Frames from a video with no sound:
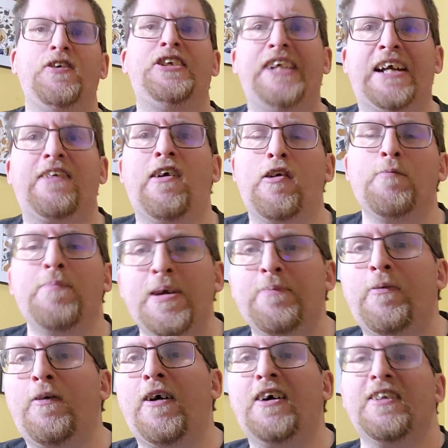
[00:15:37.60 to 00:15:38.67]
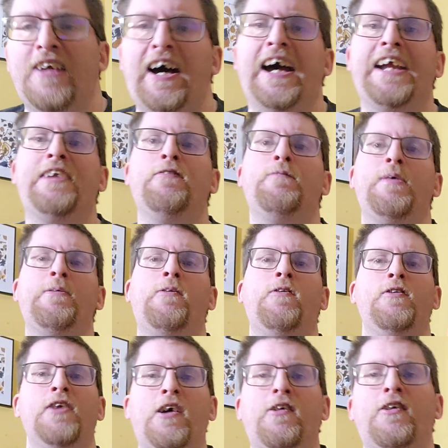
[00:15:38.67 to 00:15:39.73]
check out people online, people
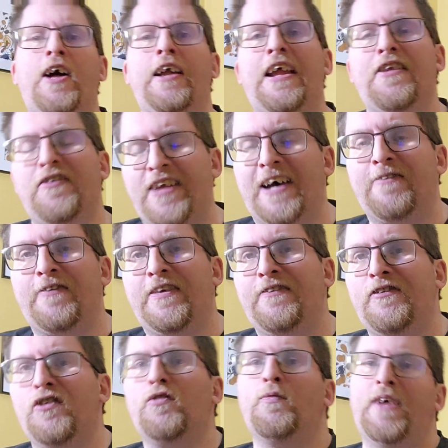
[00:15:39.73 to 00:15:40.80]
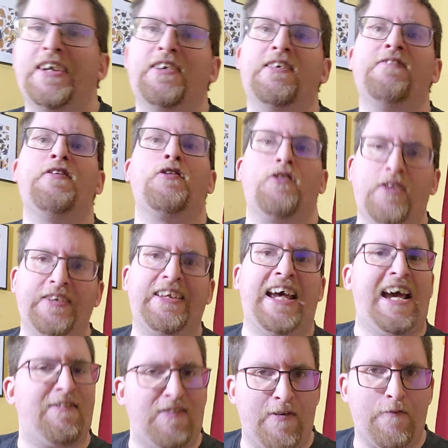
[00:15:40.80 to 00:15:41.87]
who know a lot of that stuff, and just wonder if it's good to
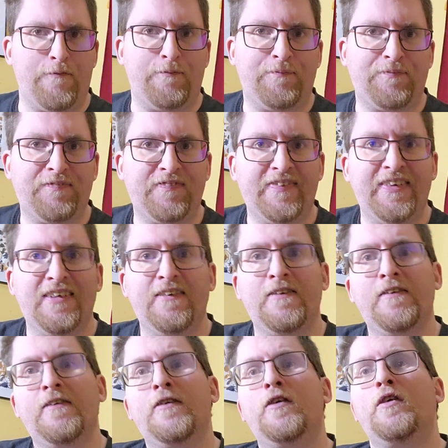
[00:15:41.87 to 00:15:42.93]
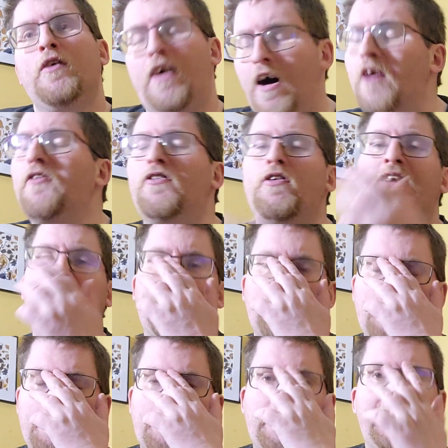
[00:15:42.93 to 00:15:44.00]
have it. Also, you have
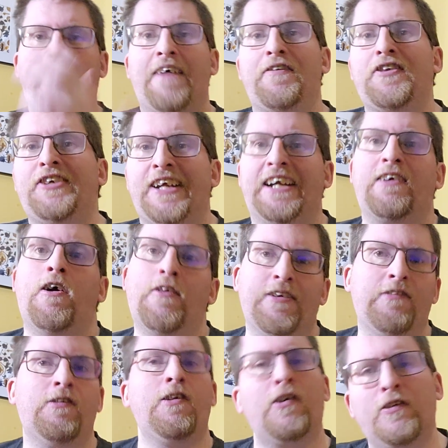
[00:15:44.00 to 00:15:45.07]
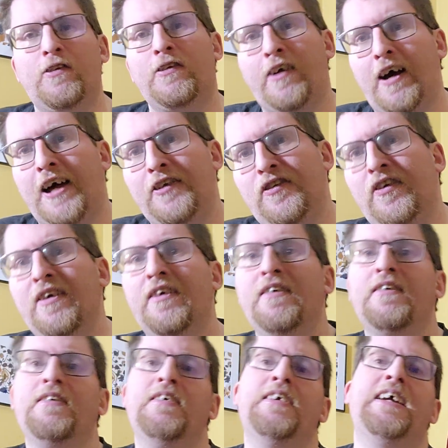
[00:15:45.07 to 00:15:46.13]
to remember you have to check all your local laws
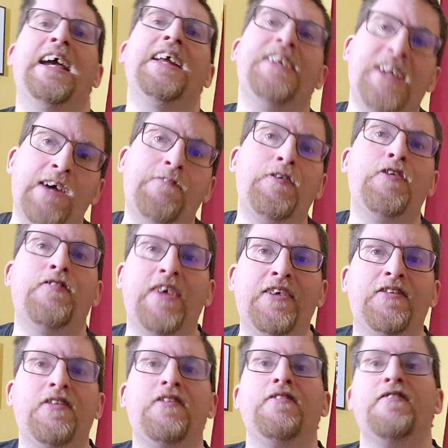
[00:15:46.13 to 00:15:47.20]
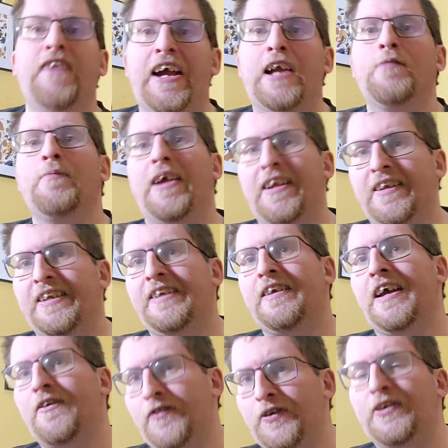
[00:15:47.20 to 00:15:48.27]
and deal with these things as
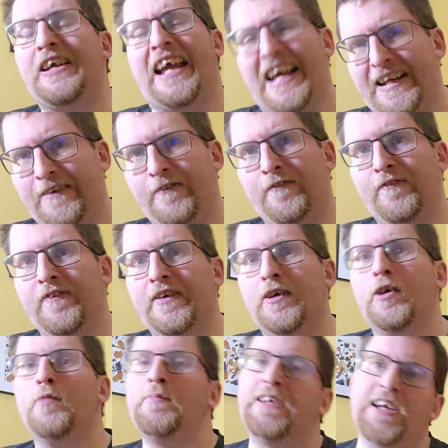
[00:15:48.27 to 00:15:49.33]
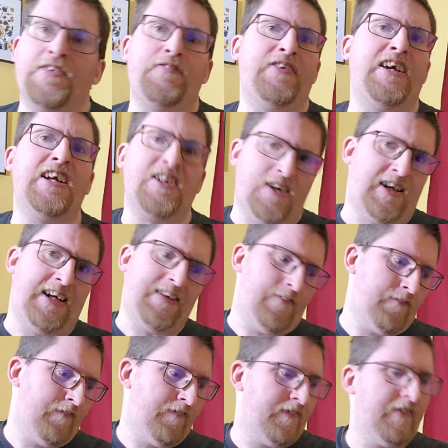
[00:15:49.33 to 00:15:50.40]
environmentally as you can, because if you get
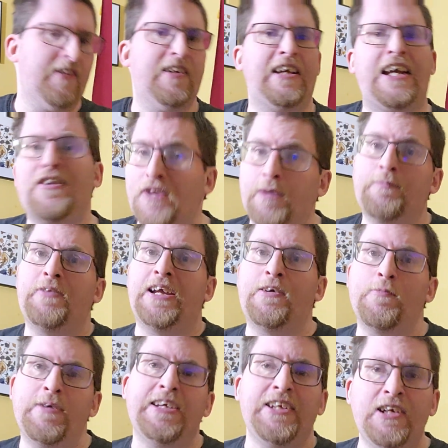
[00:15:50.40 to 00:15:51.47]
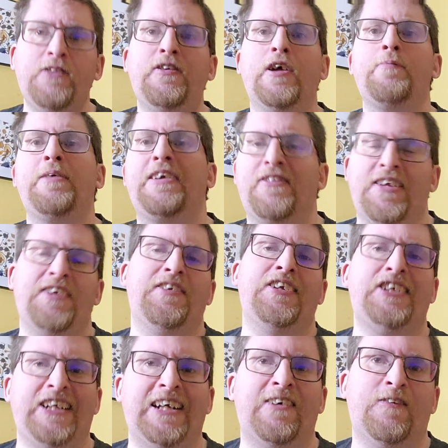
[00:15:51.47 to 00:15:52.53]
caught, it will be you that'll be sent to
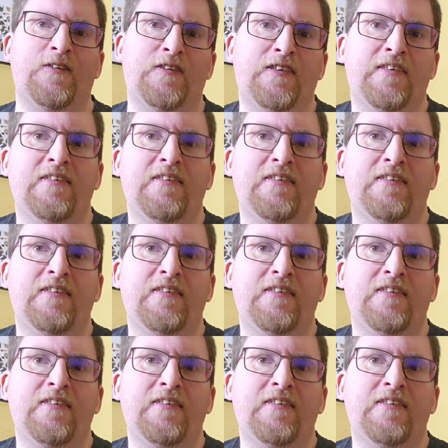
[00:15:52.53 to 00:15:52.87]
jail.